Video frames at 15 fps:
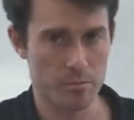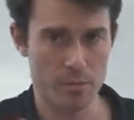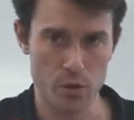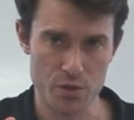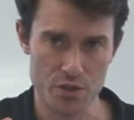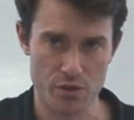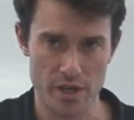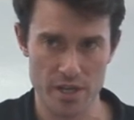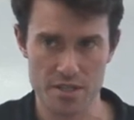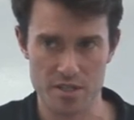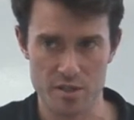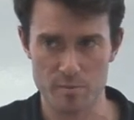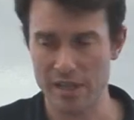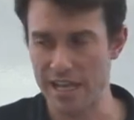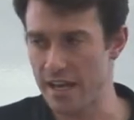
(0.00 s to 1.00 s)
post crisis
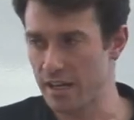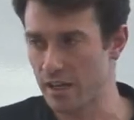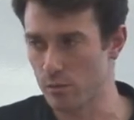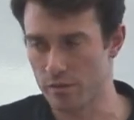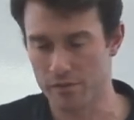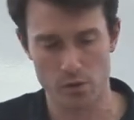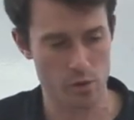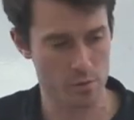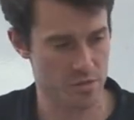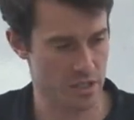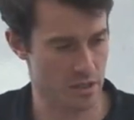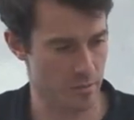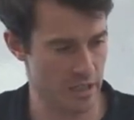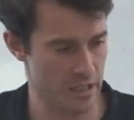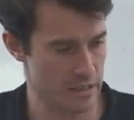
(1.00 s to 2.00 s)
planning reforms at
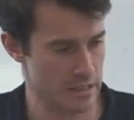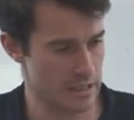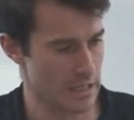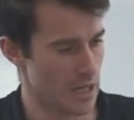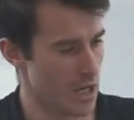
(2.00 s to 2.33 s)
the minute.